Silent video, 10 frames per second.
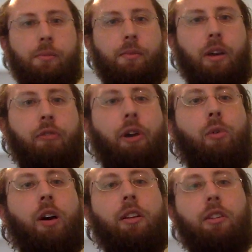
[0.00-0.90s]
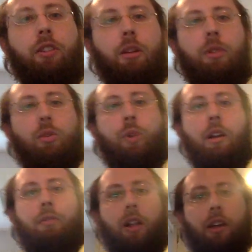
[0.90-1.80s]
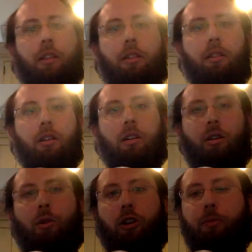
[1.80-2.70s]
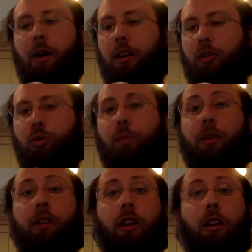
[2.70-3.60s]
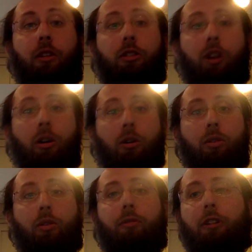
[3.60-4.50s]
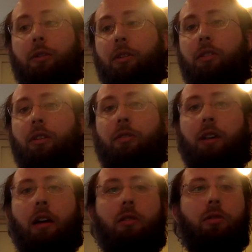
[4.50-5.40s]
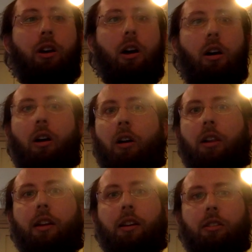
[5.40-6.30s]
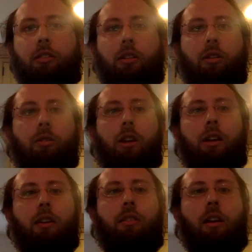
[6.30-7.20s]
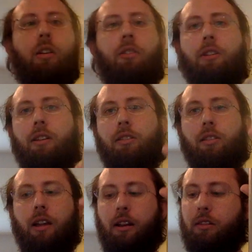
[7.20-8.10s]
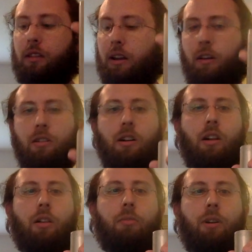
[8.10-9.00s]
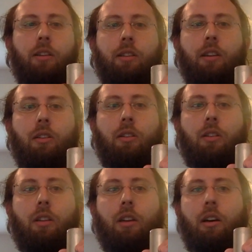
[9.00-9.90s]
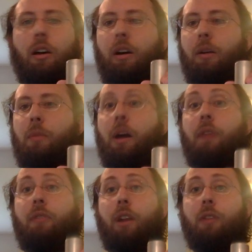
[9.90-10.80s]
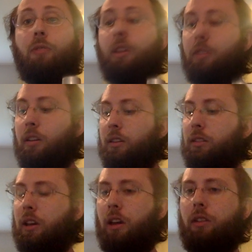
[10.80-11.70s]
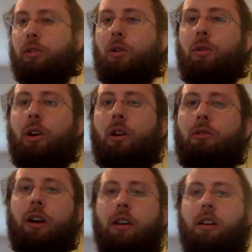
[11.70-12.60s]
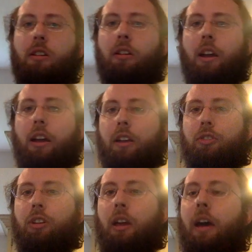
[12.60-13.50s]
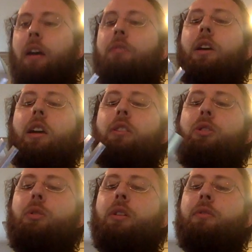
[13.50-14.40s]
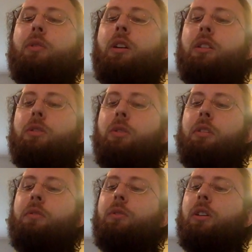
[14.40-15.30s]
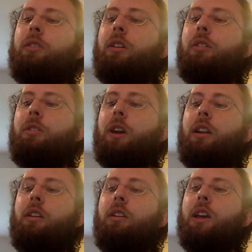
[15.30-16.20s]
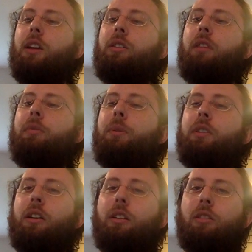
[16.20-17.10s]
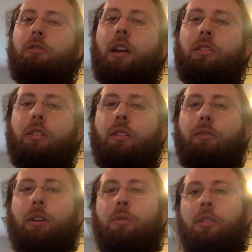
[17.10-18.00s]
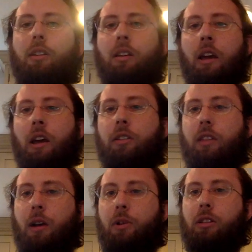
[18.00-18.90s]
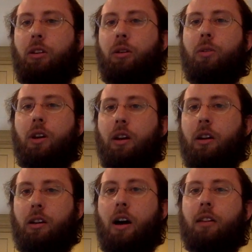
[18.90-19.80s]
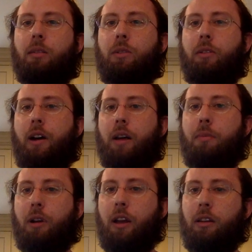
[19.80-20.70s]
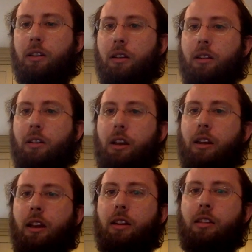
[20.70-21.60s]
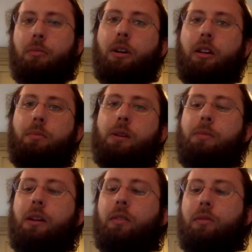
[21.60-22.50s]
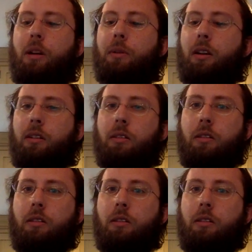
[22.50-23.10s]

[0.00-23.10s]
If I want to determine the wavelength corresponding to a particular tone or frequency of sound, all I need to do is increase the length of that air column until I find resonance. So right here I actually have a tuning fork. Tuning forks are created to have a particular resonant frequency so that when you cause them to vibrate, like hitting them on a big piece of rubber,